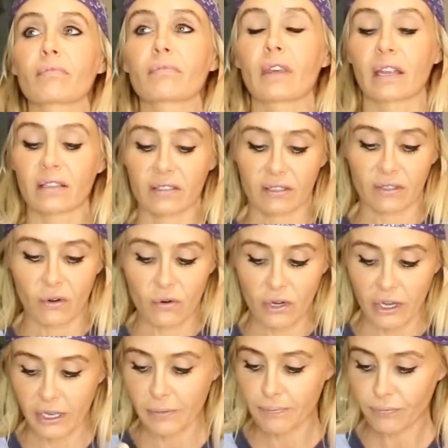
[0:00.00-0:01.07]
That is so
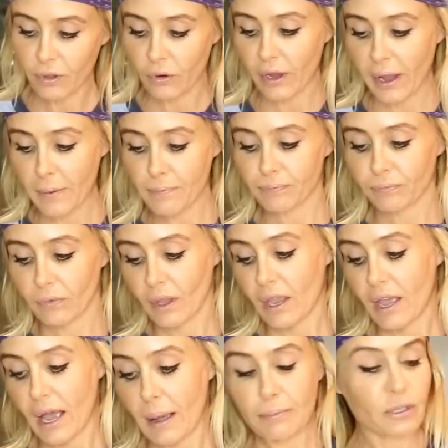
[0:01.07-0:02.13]
good. Okay,
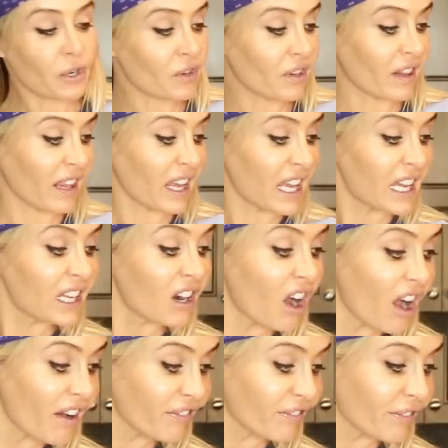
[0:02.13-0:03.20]
I'm turning the heat
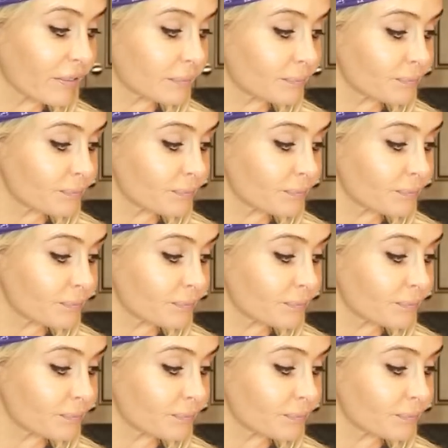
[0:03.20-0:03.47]
off.